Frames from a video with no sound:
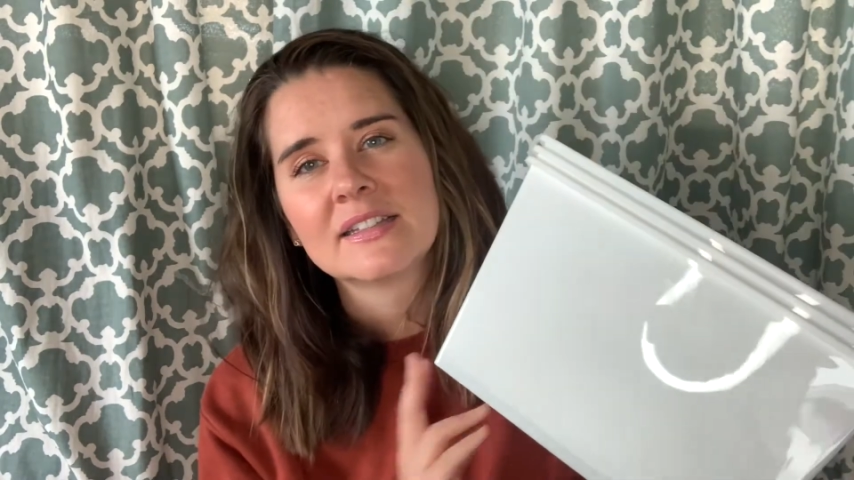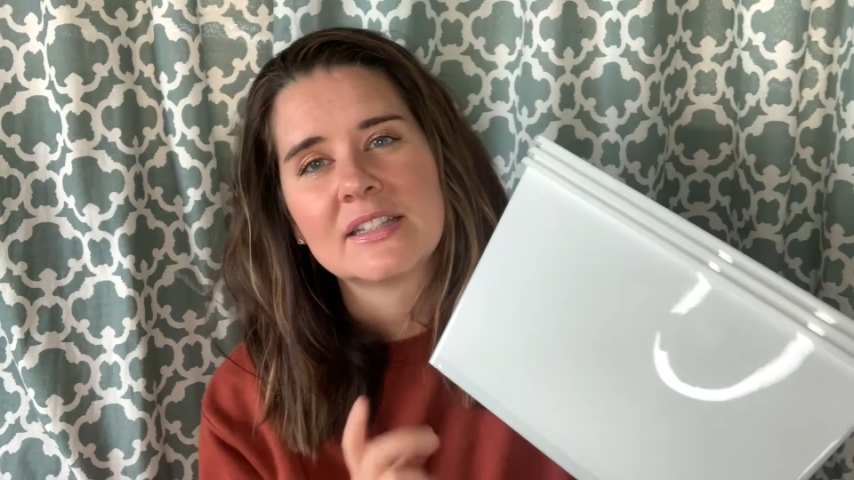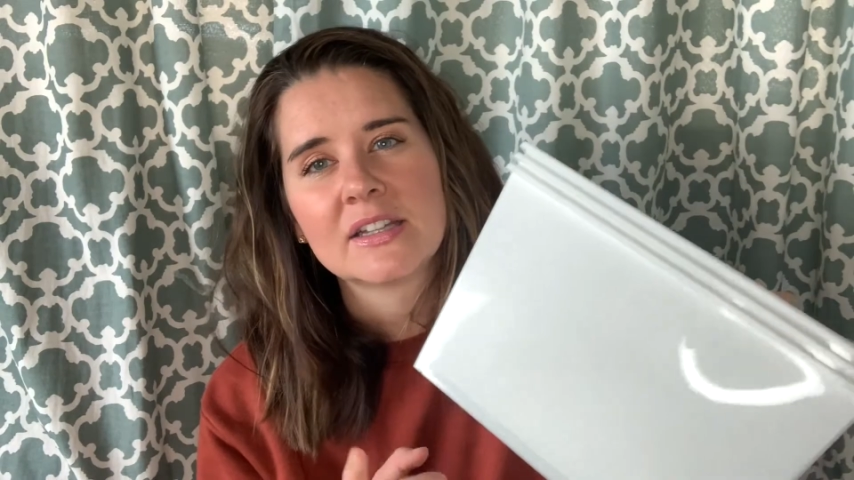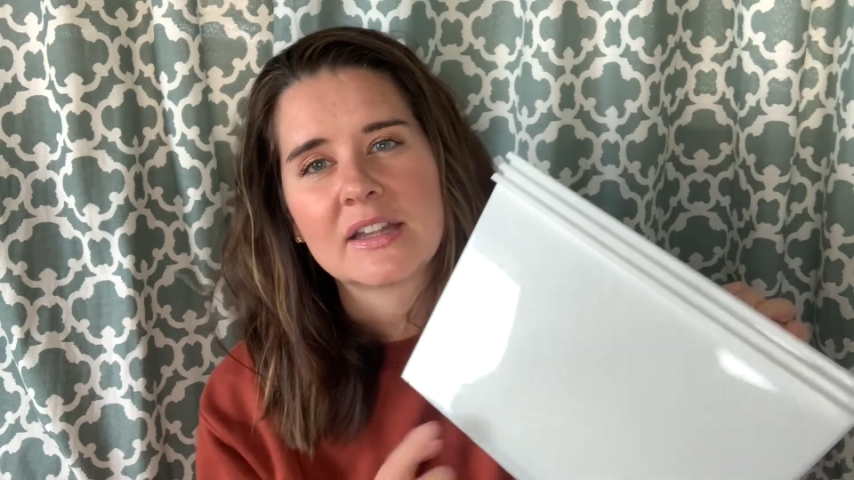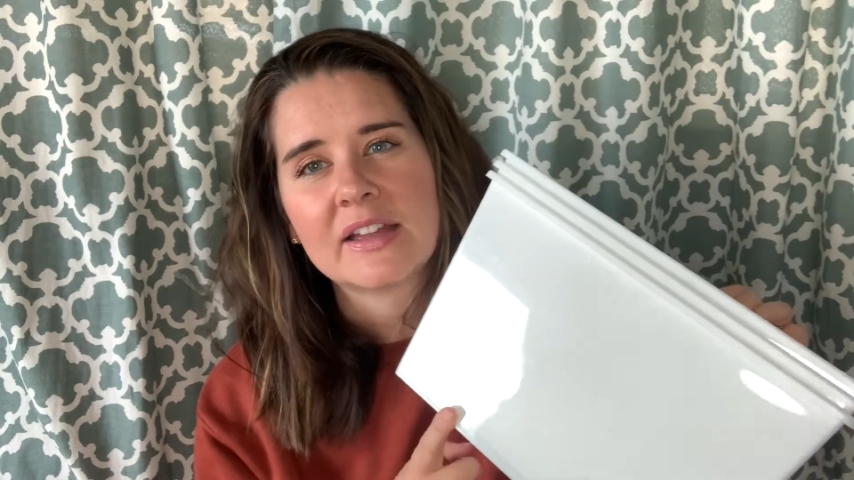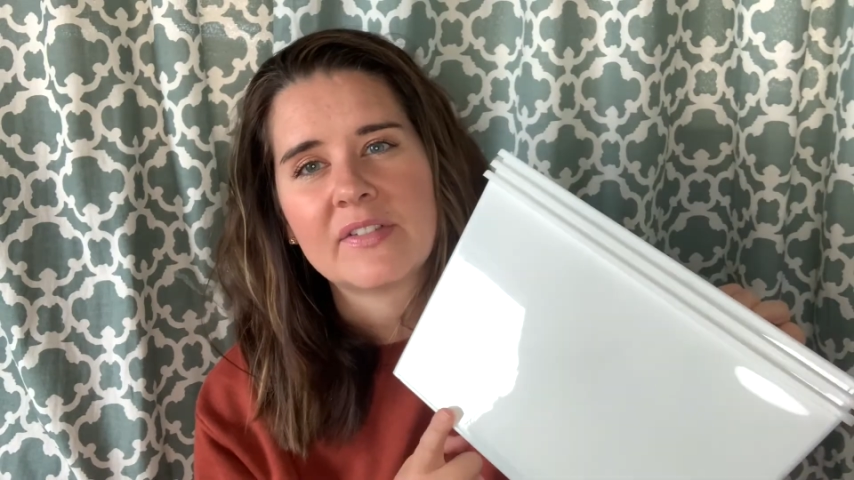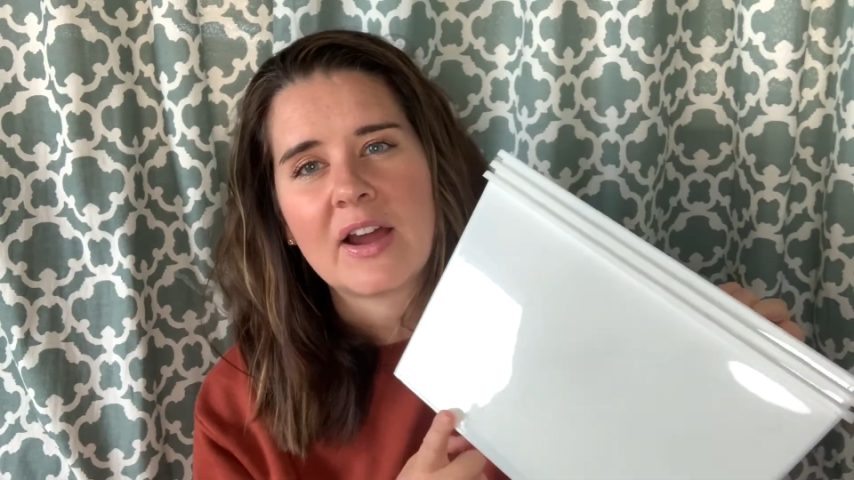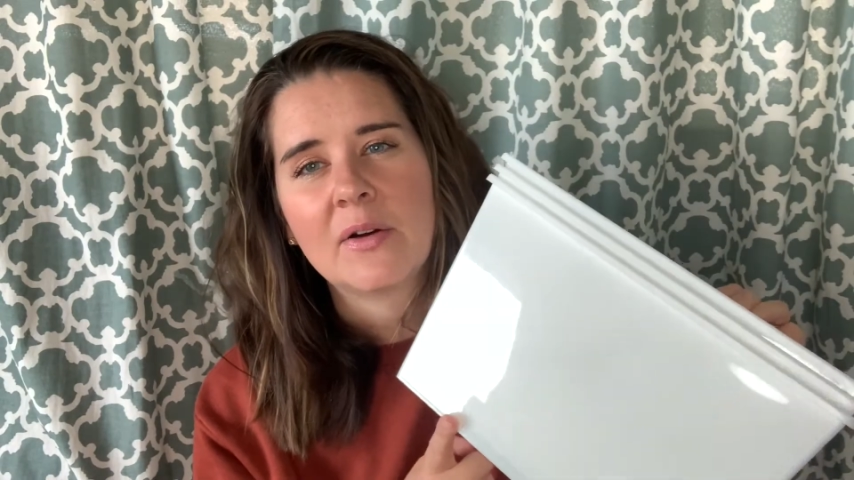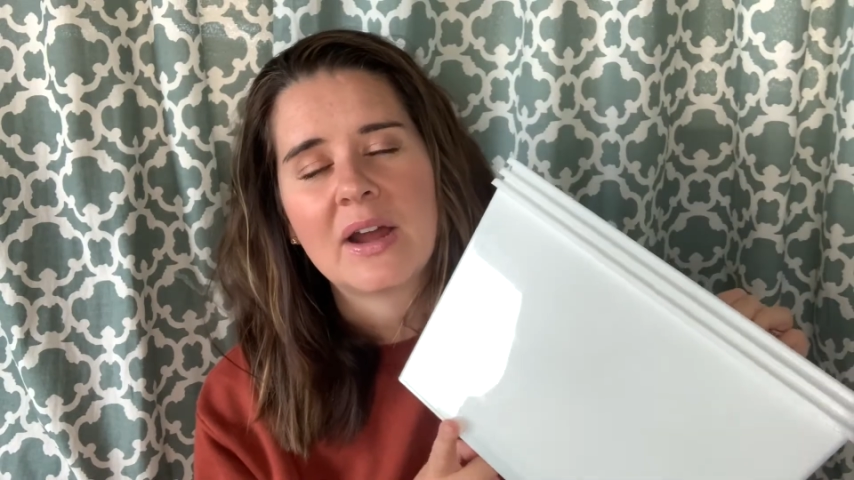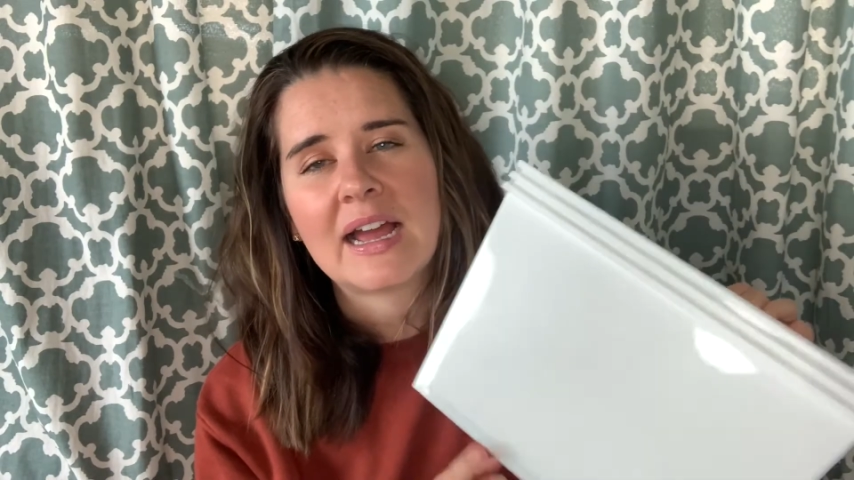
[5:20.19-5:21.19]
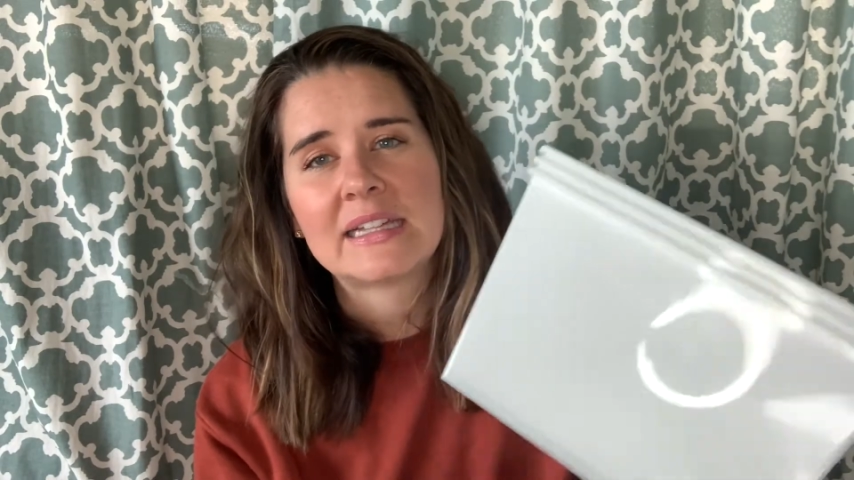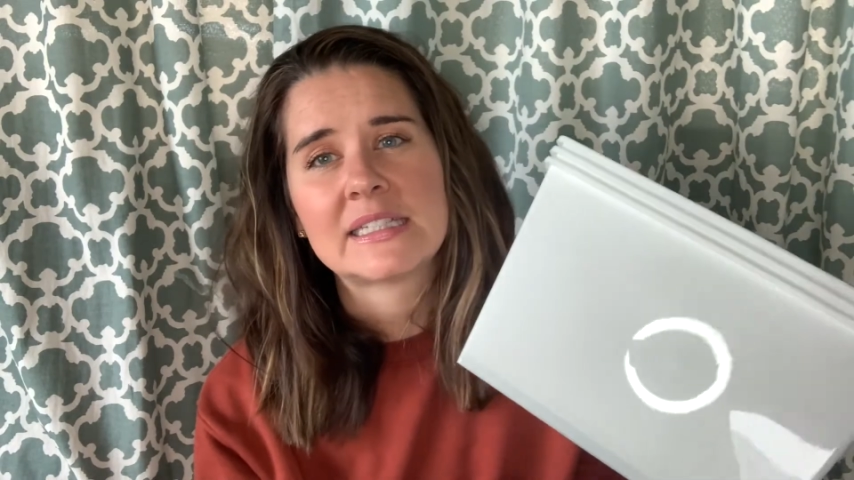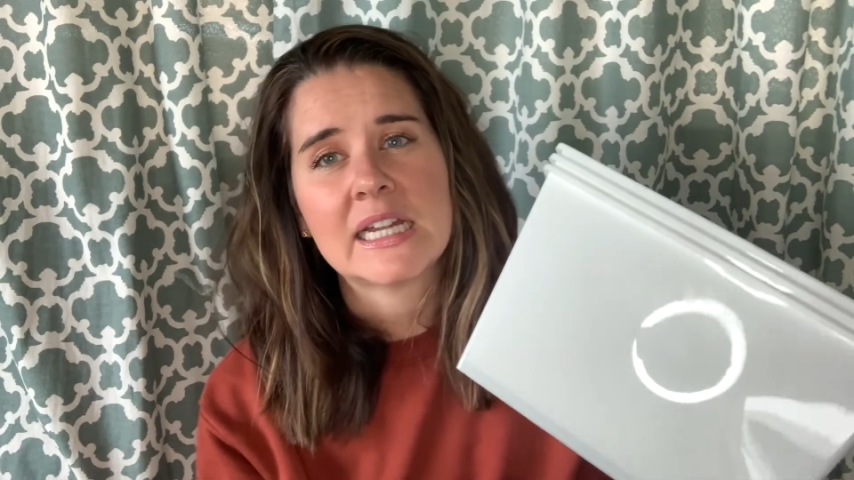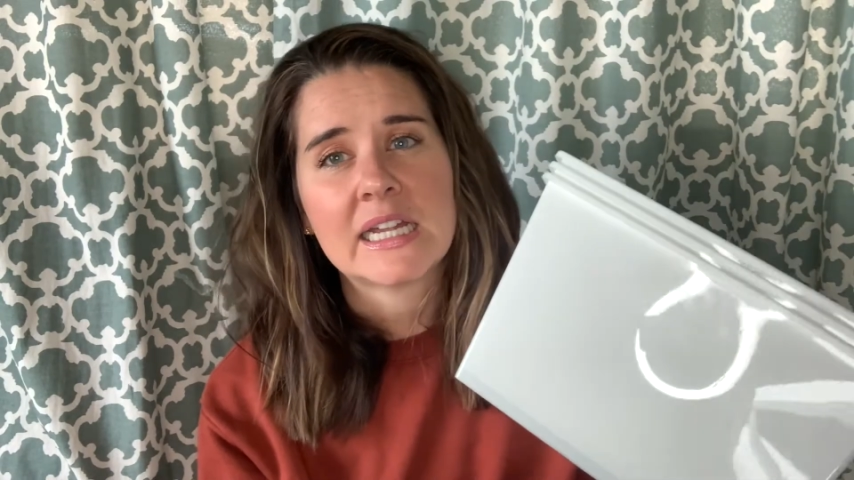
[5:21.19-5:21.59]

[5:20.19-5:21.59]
to give out as a